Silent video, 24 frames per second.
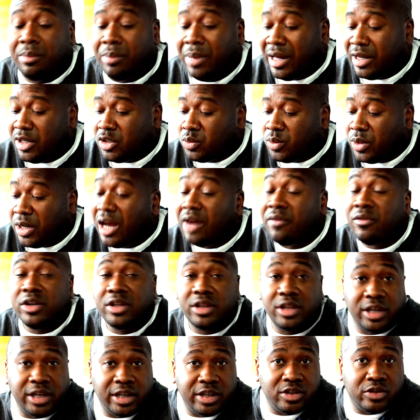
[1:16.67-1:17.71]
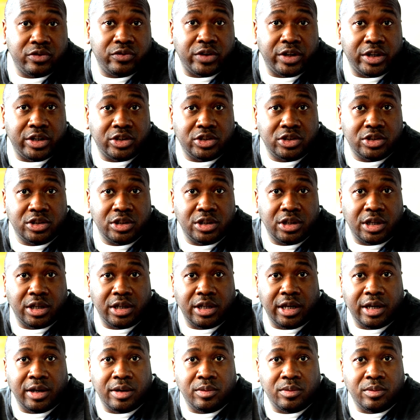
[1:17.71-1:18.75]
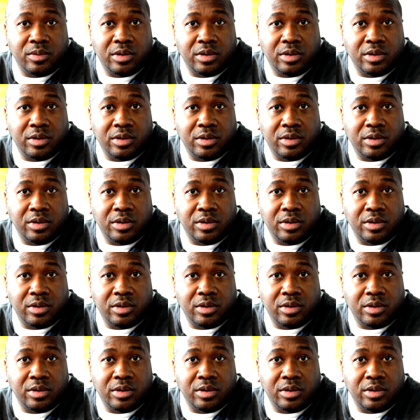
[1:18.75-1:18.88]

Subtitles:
about is when everything is finished and then